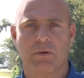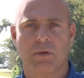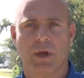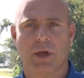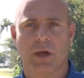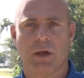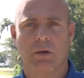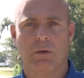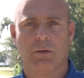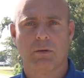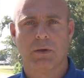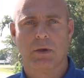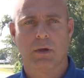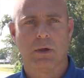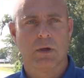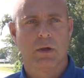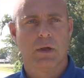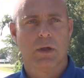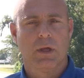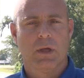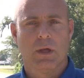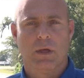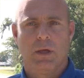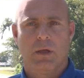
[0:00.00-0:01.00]
town,
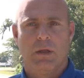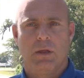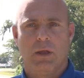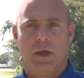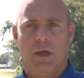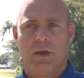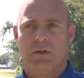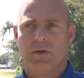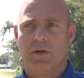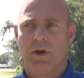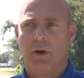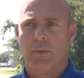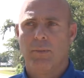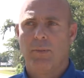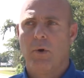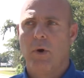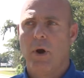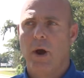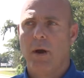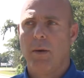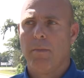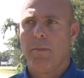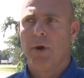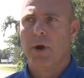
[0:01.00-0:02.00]
that's our
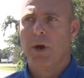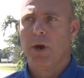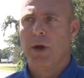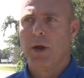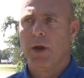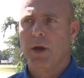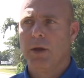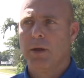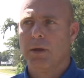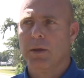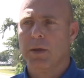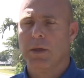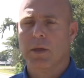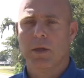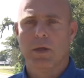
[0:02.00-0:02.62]
primary